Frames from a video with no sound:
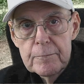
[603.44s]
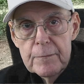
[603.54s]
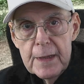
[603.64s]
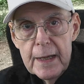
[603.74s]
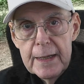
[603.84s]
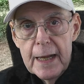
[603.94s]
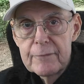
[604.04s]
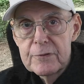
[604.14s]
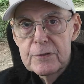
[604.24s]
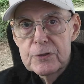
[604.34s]
and
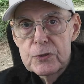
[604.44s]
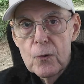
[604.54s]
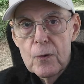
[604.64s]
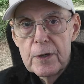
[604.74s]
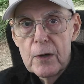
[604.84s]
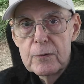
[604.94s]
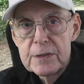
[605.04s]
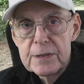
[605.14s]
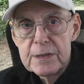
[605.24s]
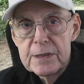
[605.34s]
after the store
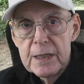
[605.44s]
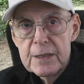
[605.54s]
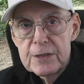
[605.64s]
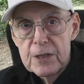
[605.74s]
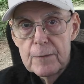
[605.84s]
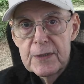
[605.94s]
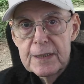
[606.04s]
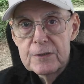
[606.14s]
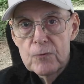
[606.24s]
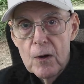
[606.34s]
notices something
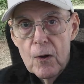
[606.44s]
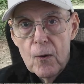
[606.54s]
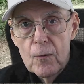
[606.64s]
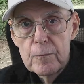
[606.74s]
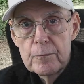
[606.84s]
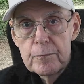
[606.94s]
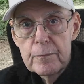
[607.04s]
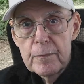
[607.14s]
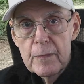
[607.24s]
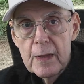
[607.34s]
is wrong,
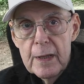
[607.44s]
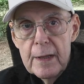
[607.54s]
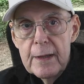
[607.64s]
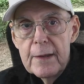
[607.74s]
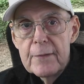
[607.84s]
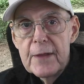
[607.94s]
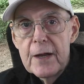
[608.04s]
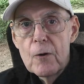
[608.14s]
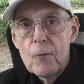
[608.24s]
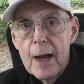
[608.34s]
they
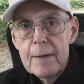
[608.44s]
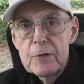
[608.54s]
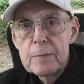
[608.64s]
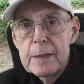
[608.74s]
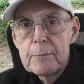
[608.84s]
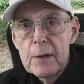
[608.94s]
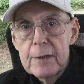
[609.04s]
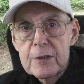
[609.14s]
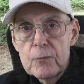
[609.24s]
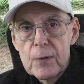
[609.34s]
are ripe to be
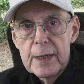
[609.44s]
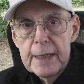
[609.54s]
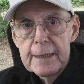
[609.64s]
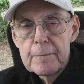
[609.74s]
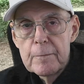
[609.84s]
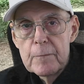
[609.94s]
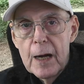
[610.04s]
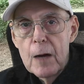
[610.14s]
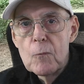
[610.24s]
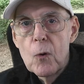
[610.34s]
plucked away
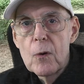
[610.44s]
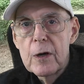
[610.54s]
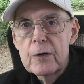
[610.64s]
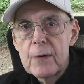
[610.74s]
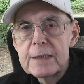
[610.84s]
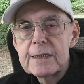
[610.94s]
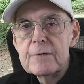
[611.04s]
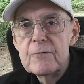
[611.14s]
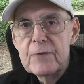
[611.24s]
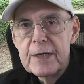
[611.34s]
by a more
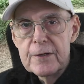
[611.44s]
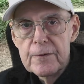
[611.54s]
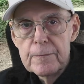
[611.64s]
aggressive vendor.